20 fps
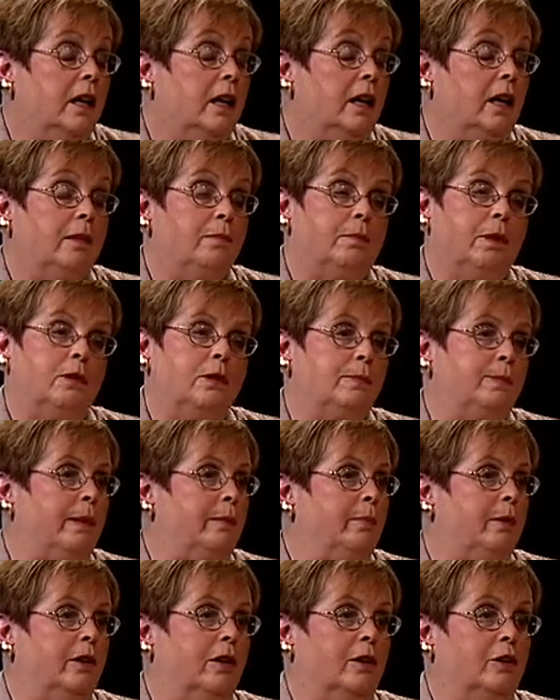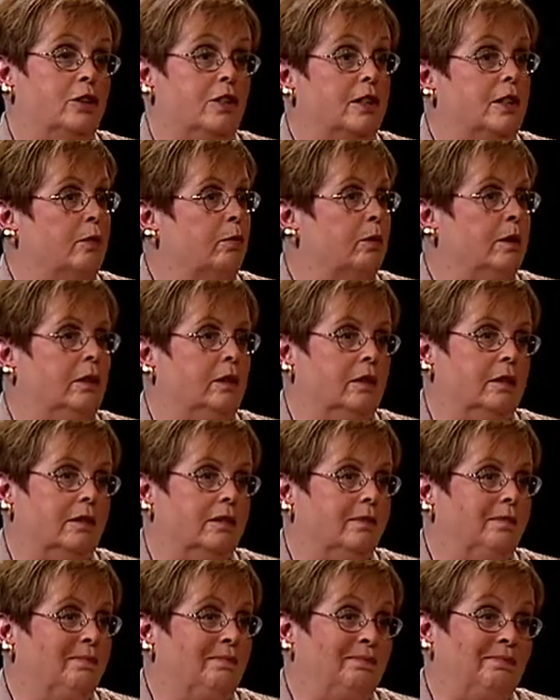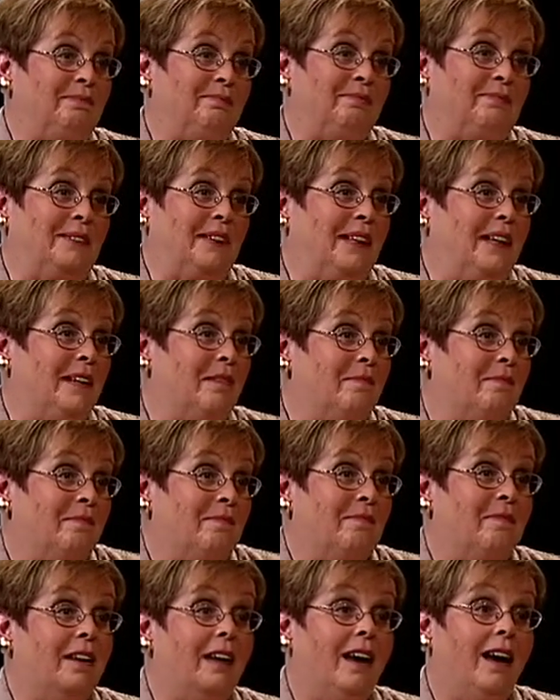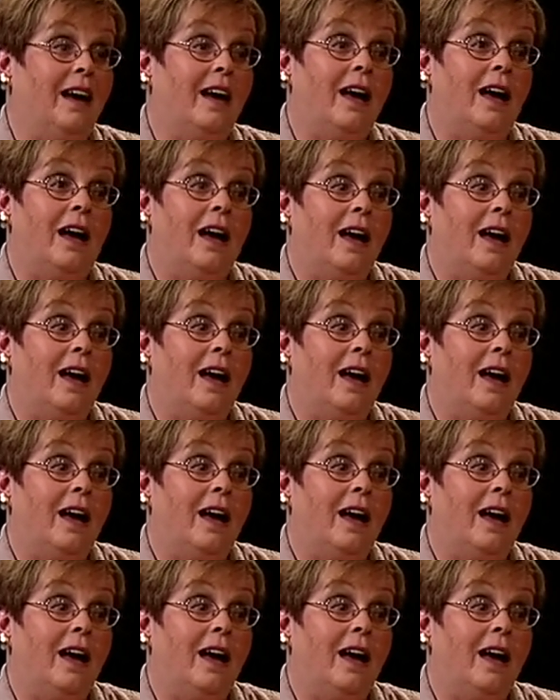And most people are just thrilled to have the opportunity